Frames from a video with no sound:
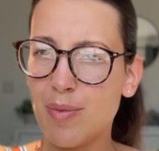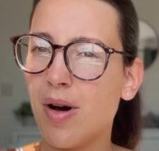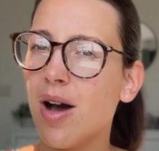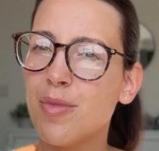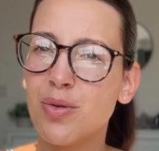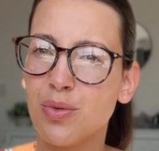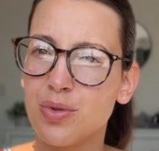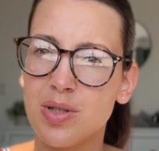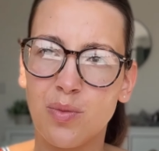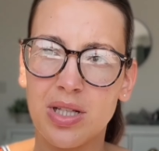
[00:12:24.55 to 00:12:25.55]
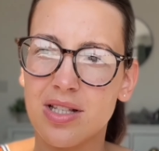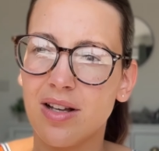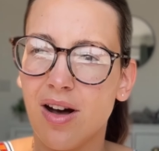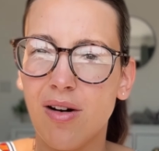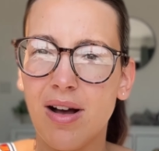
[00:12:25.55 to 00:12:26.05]
but I'm an autumn winter
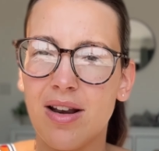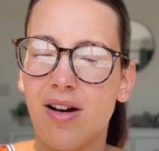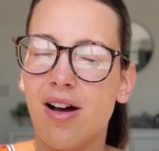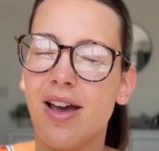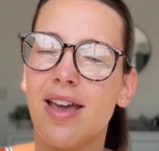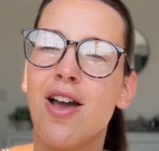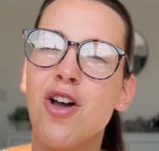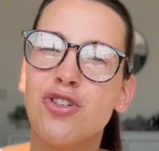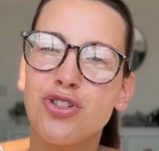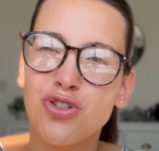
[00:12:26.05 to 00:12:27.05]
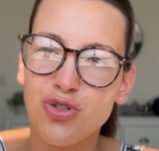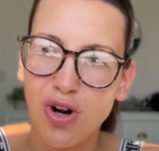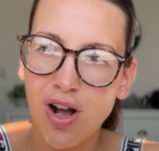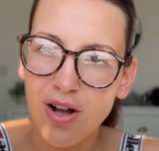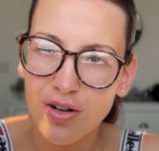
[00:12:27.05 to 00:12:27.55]
girl and I
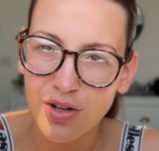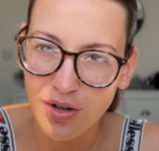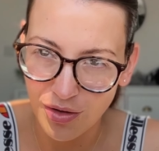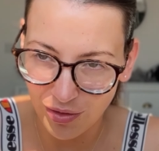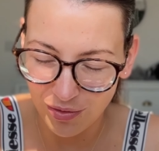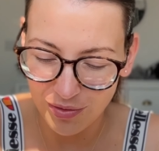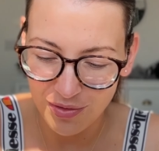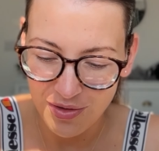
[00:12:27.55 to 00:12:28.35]
struggle